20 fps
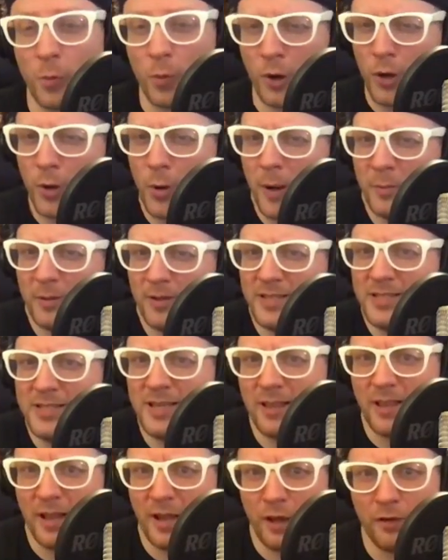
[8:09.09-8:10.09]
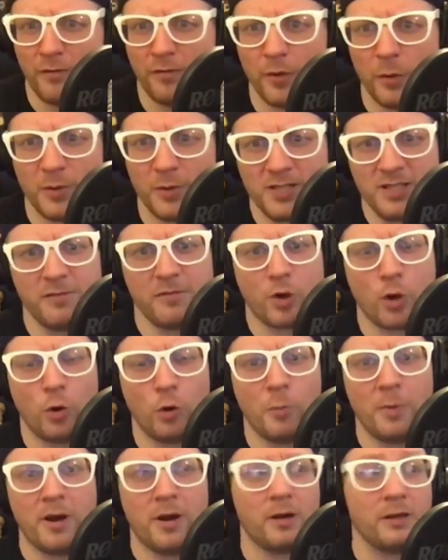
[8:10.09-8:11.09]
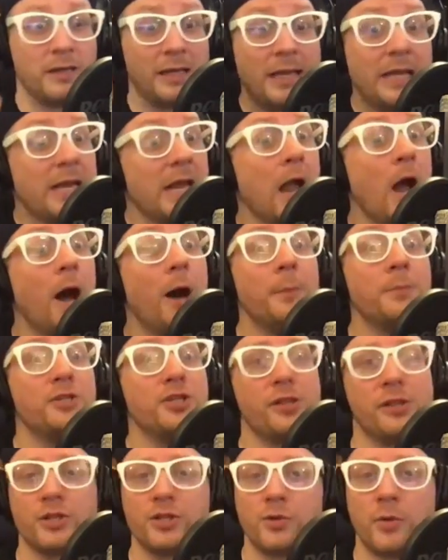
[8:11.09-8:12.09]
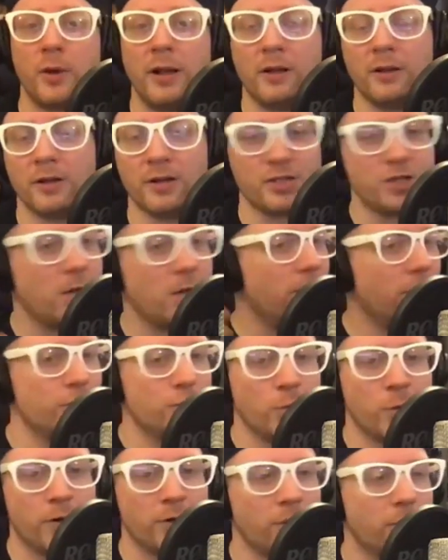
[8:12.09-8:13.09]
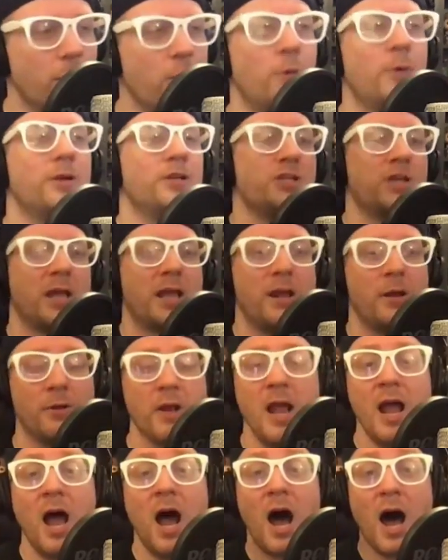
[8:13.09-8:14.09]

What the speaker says: you able to see the interview with Stephen Colbert leading up to the trailer? It's all on Twitter. Go on, check it out.